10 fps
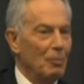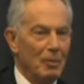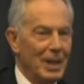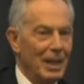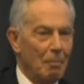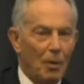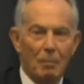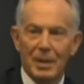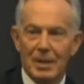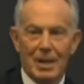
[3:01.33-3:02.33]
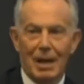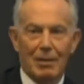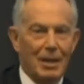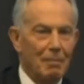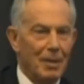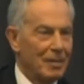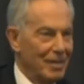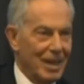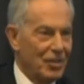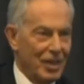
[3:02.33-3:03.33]
were really unpopular, so how come
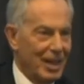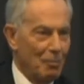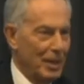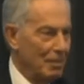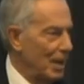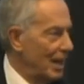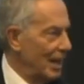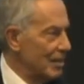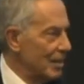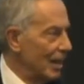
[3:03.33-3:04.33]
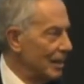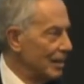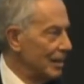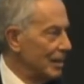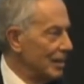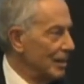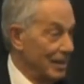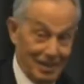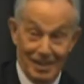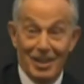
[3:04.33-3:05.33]
Margaret Thatcher kept winning by a landslide?
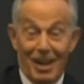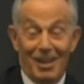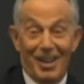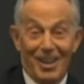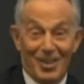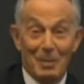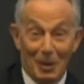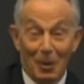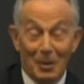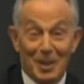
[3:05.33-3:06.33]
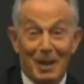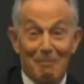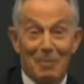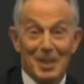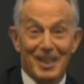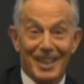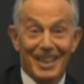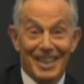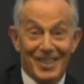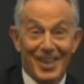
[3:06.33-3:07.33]
I spent a lot of time puzzling
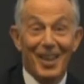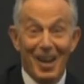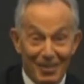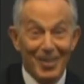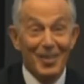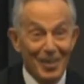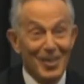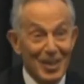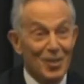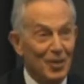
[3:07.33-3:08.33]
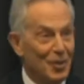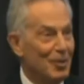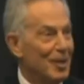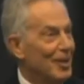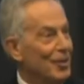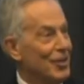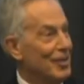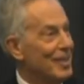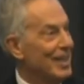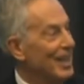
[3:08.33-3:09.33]
this, and these are the two
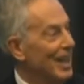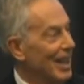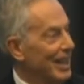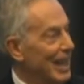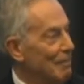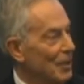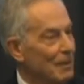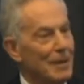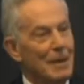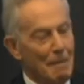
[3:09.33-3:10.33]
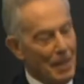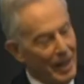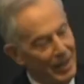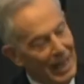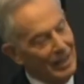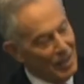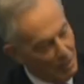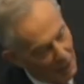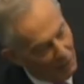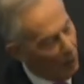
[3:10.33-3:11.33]
conclusions I came to. In the end, it's
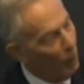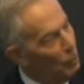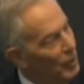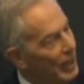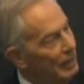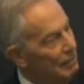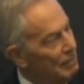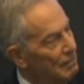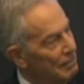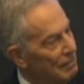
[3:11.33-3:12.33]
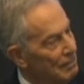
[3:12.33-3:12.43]
about the whole thing,